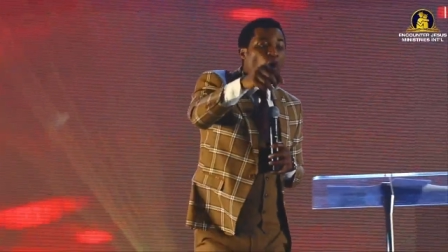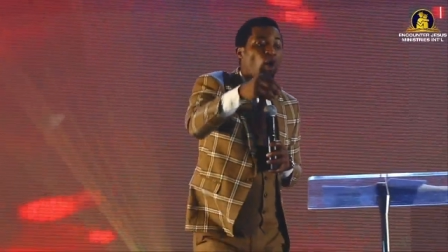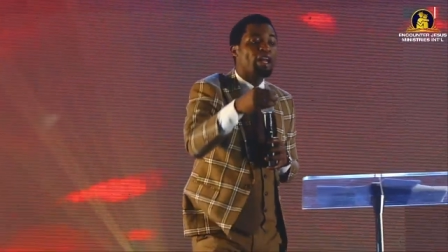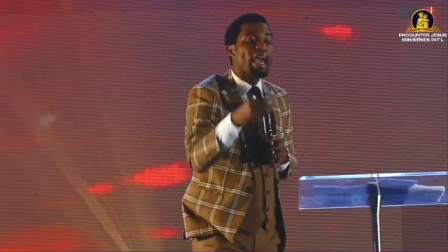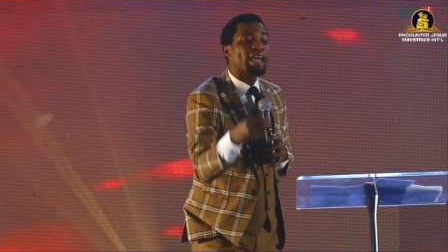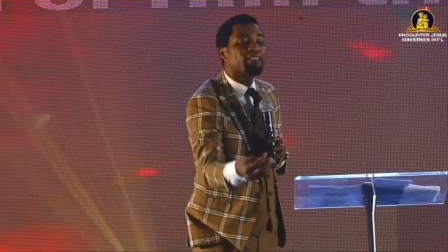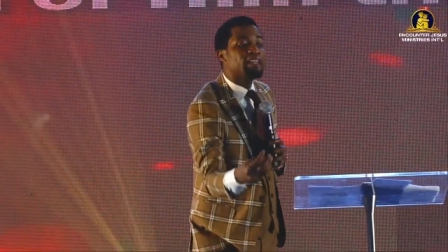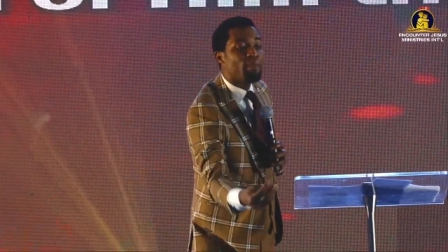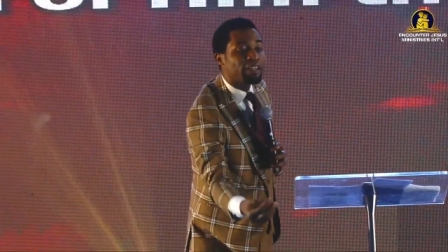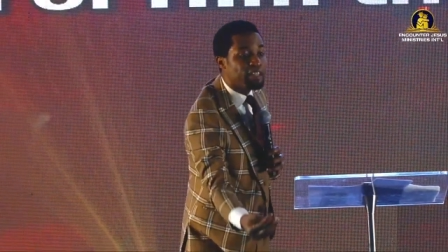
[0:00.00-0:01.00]
on earthly
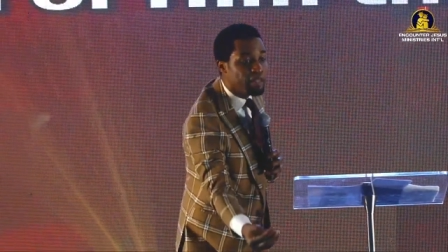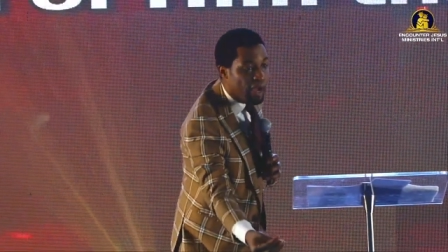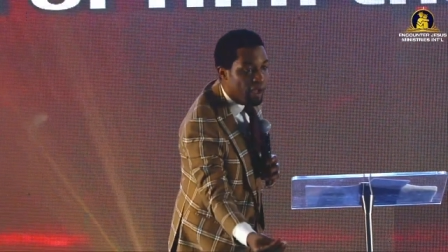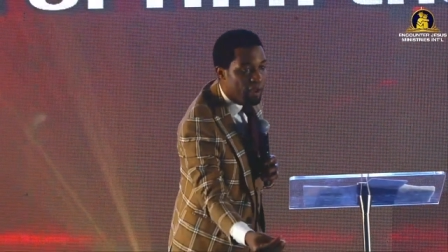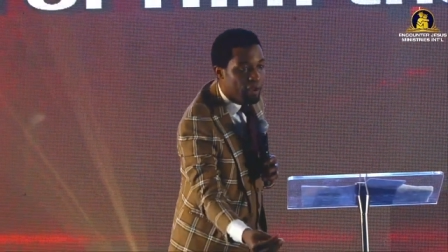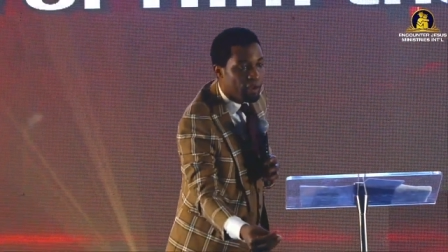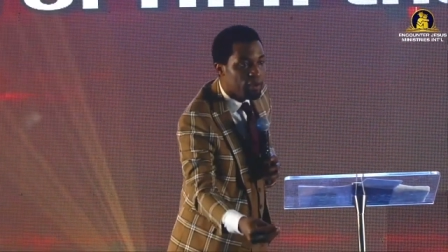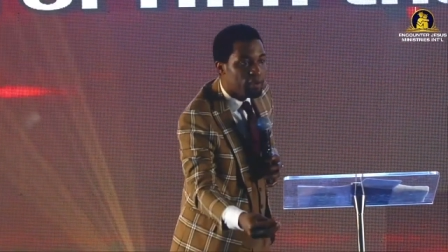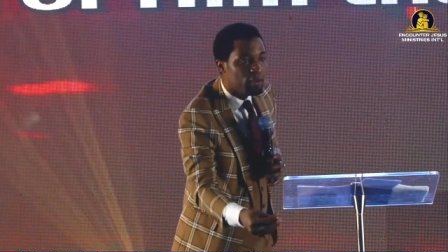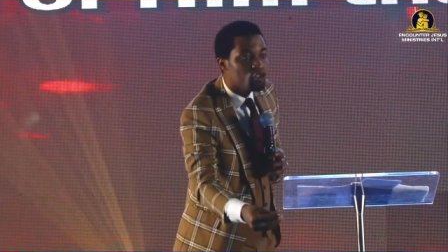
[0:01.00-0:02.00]
material,
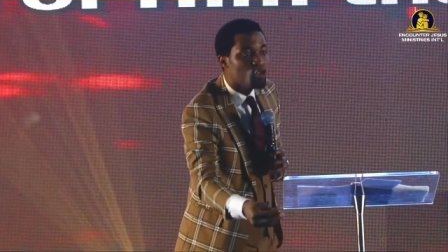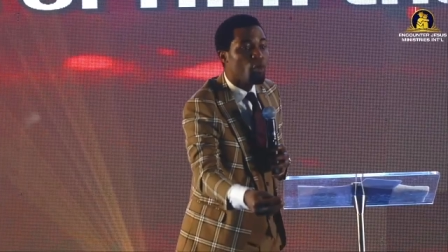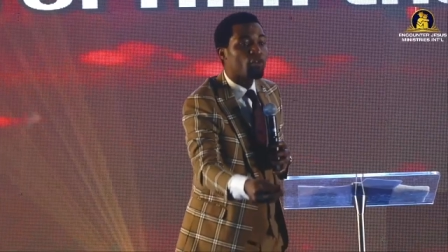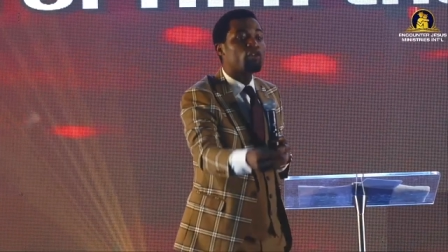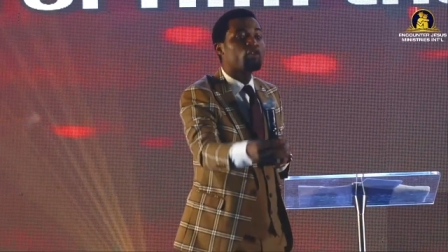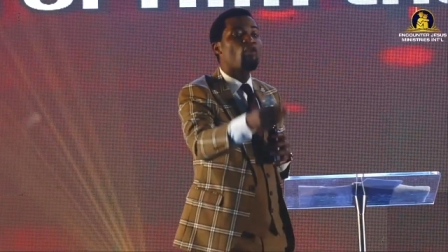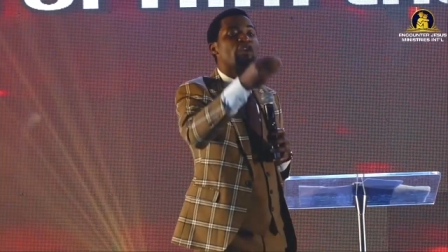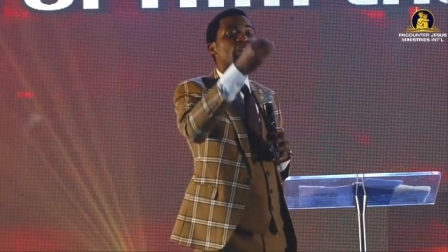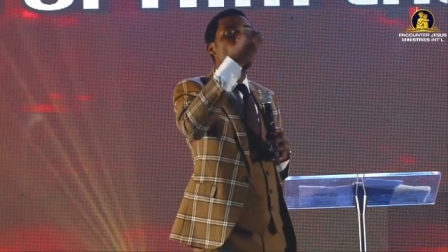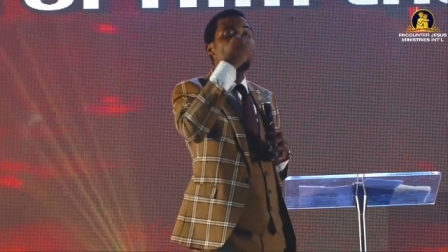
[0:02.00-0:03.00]
you must also
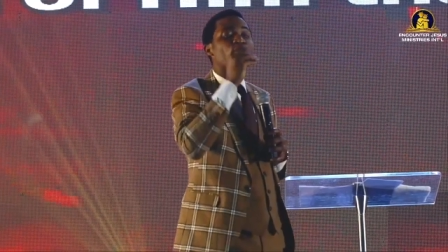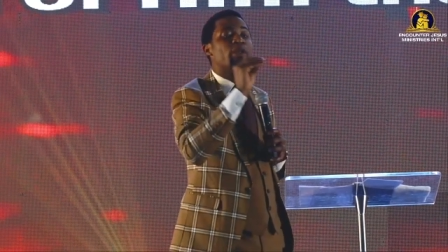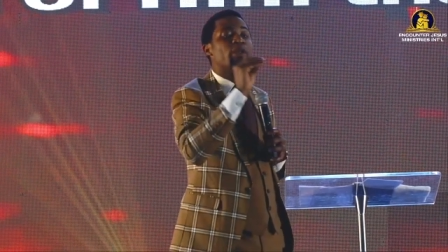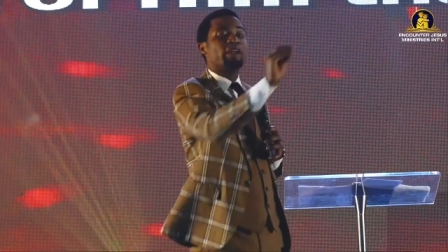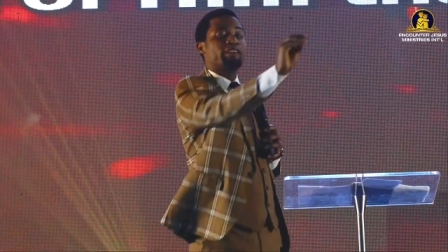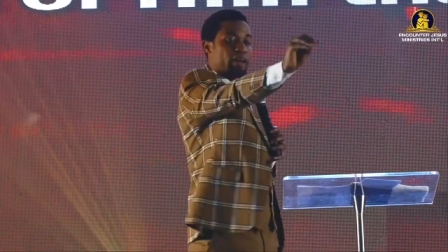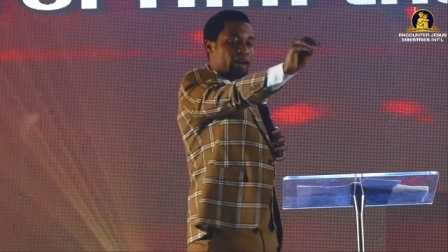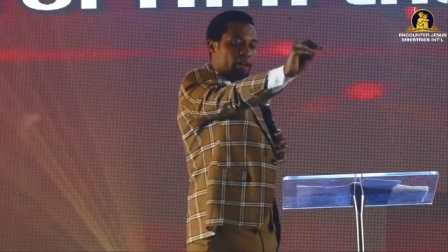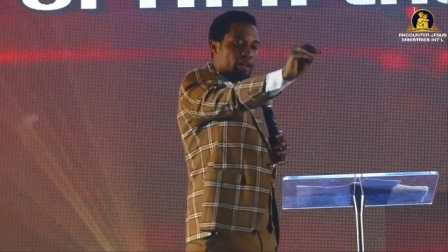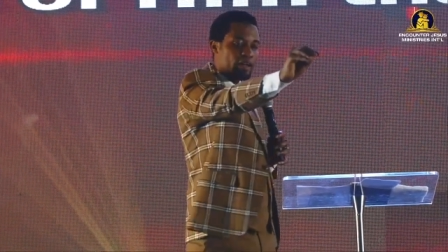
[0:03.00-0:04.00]
feed on heavenly material.
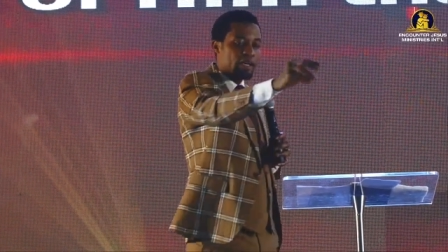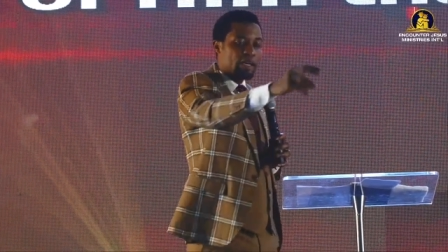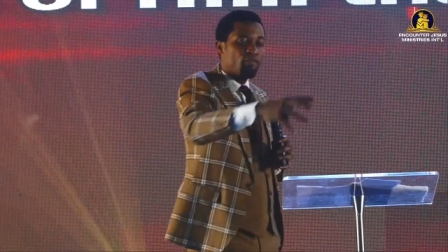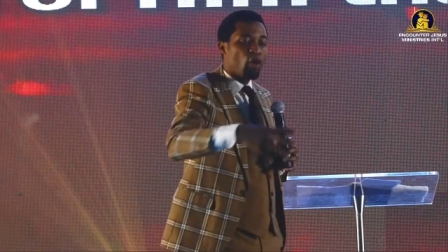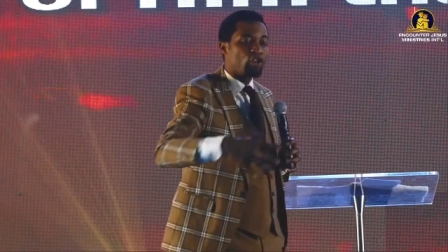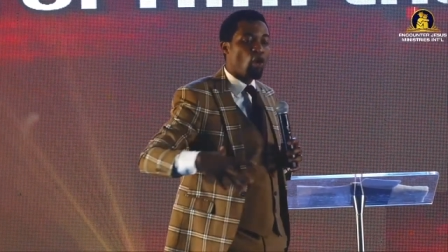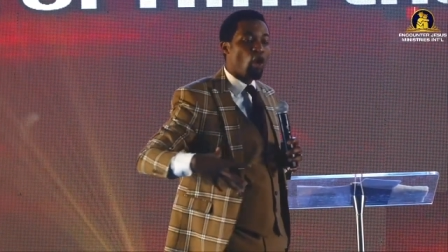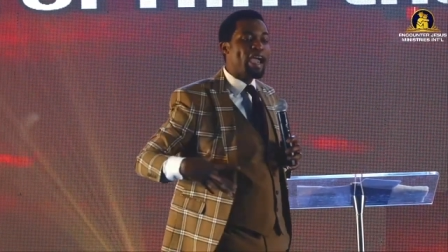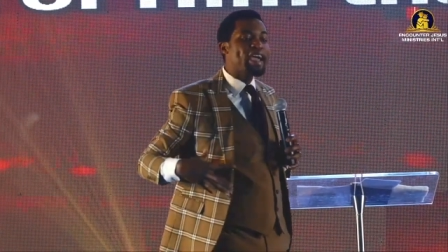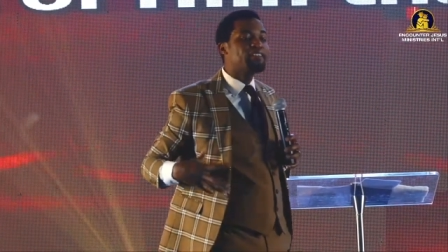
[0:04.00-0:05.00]
If not, your
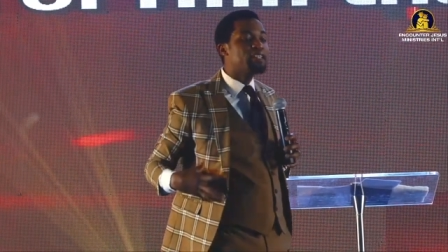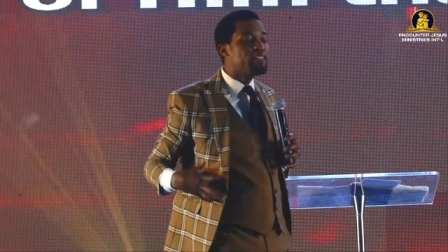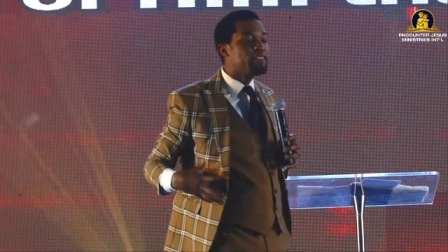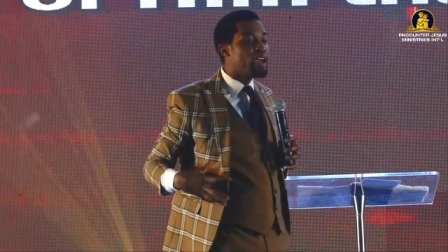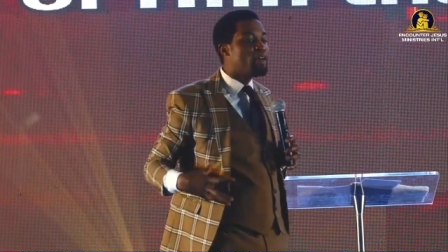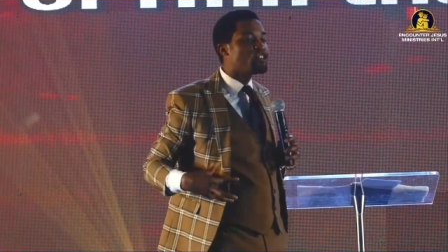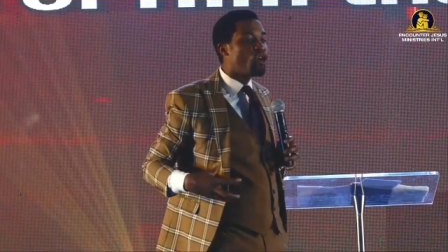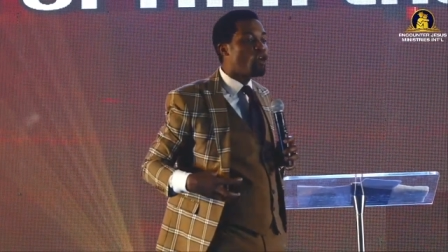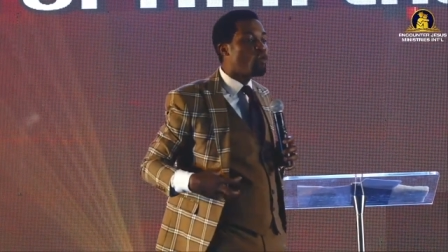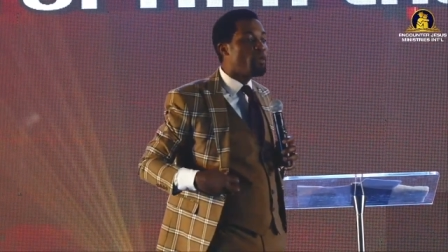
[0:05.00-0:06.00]
earthly
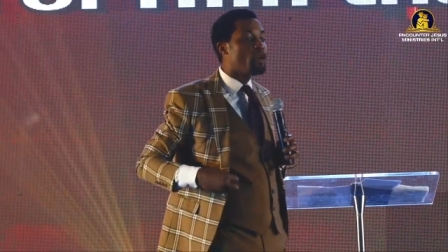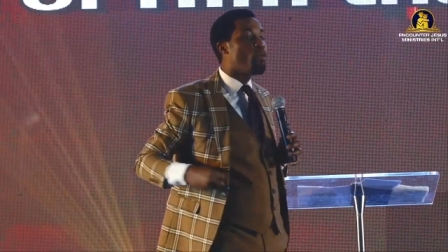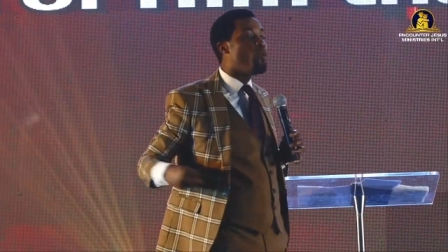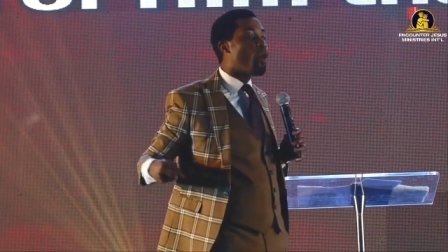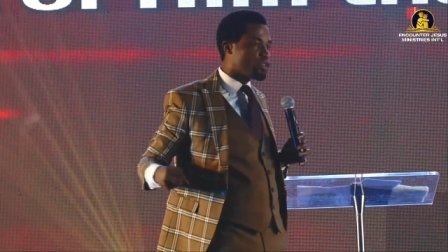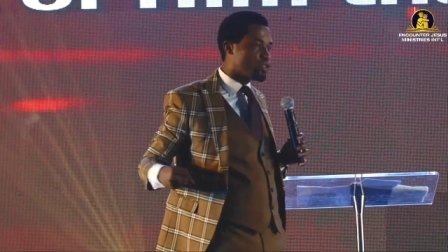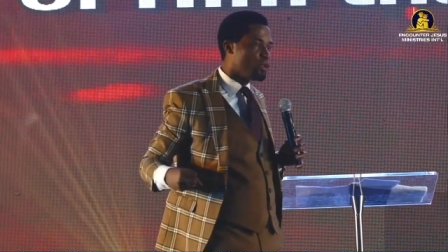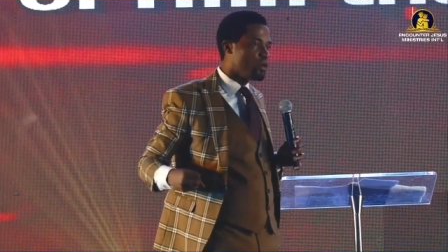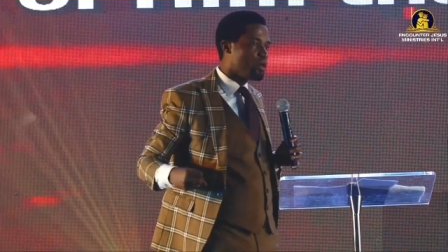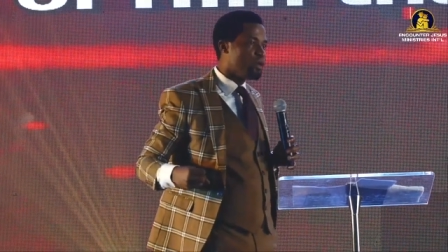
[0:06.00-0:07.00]
dimension will be
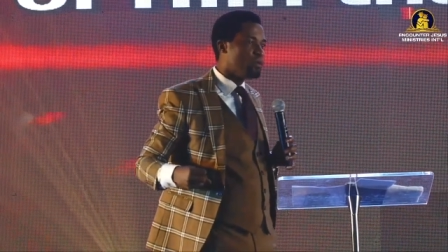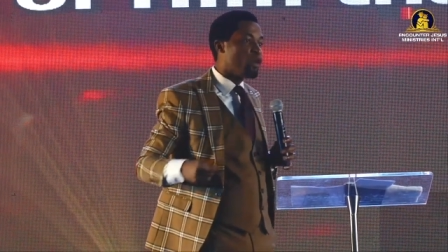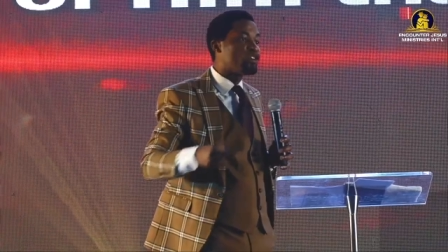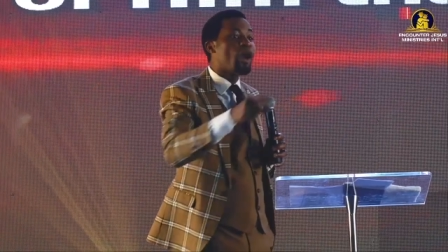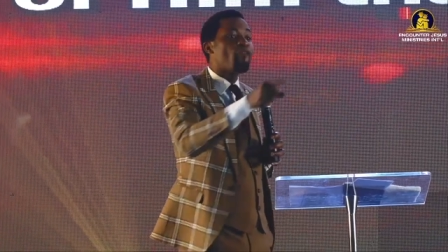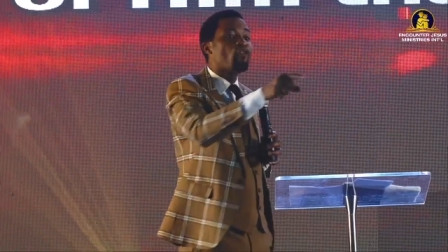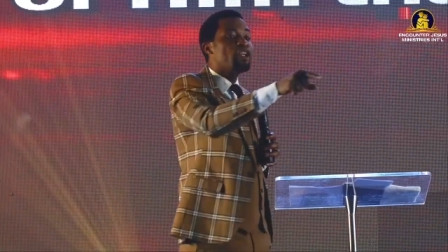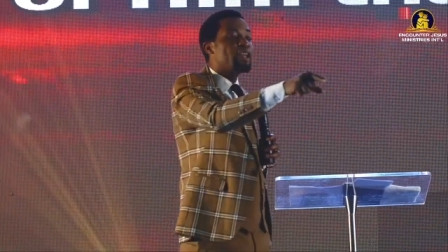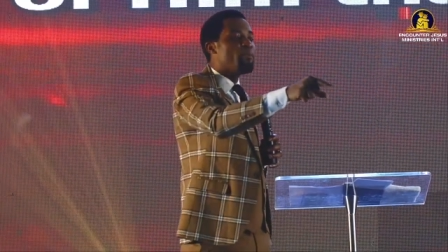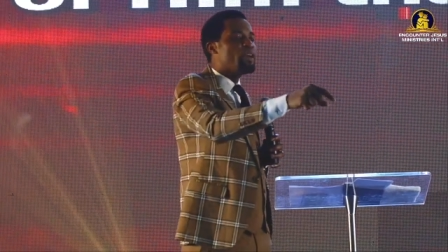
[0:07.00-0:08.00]
robust, but your heavenly
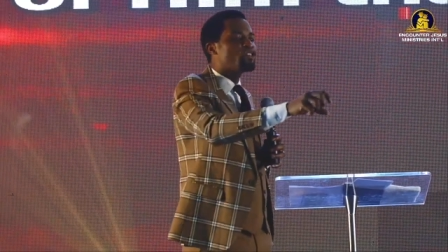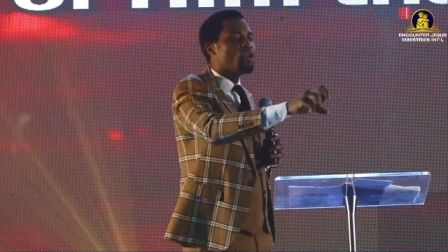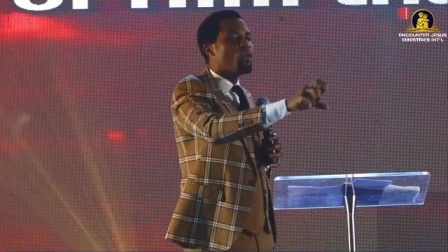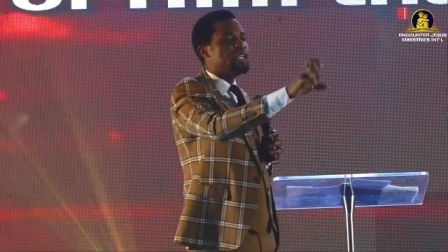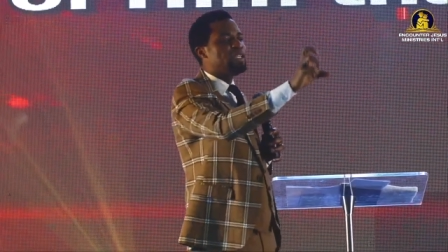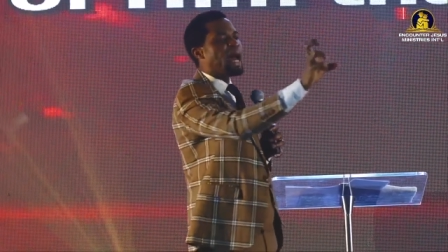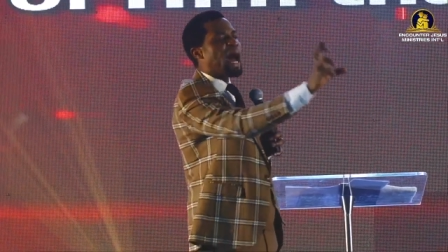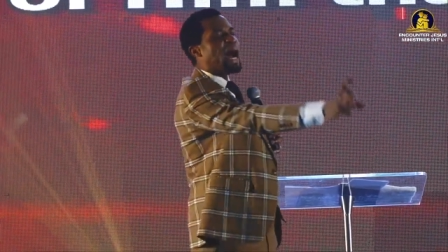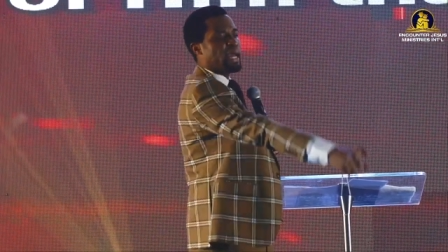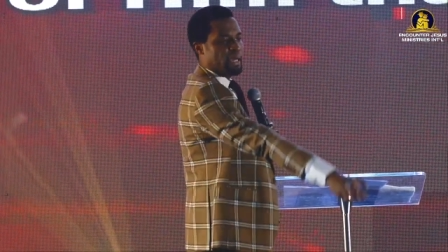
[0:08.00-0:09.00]
dimension will
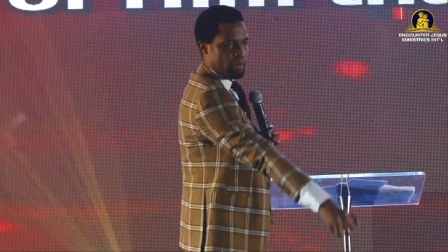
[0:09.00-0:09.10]
die.